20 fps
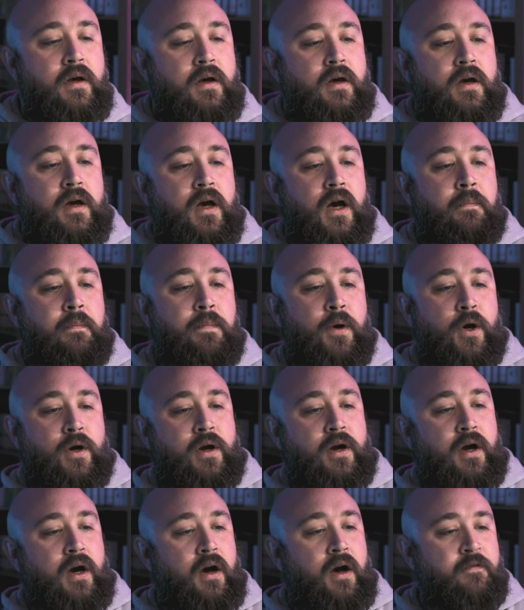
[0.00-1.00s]
A book
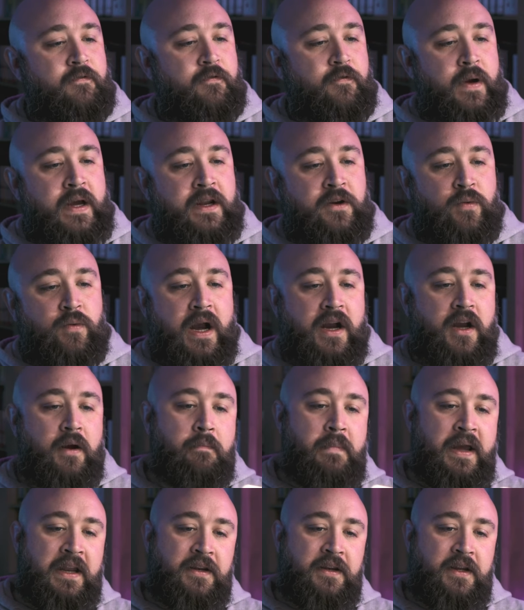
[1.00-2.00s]
a friend
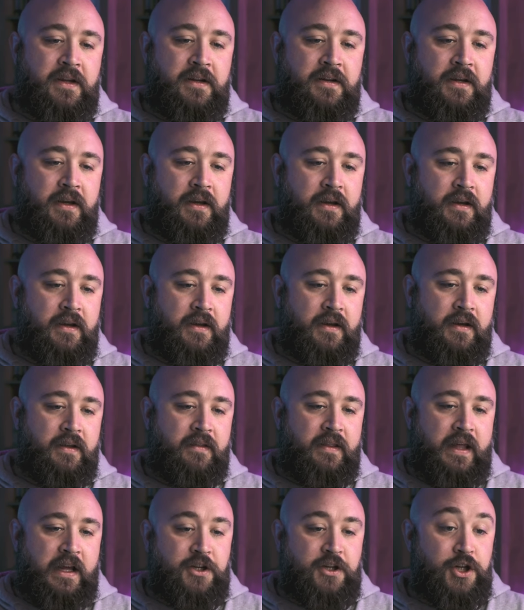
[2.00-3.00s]
recommended
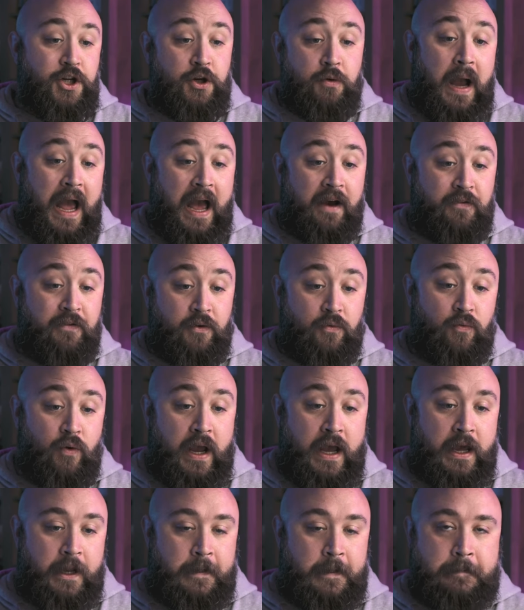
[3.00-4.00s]
that you haven't
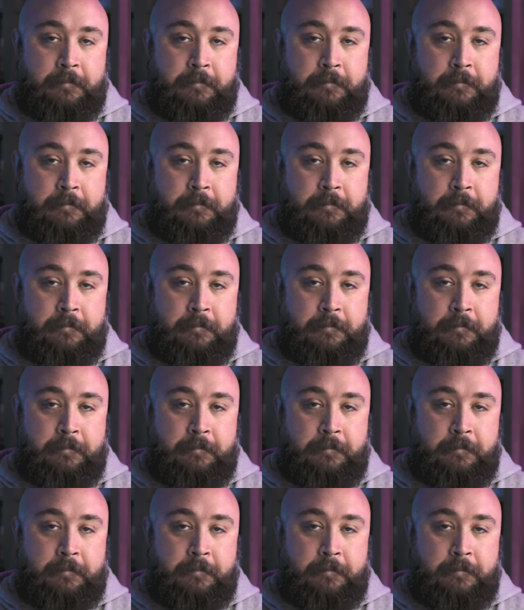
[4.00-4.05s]
read.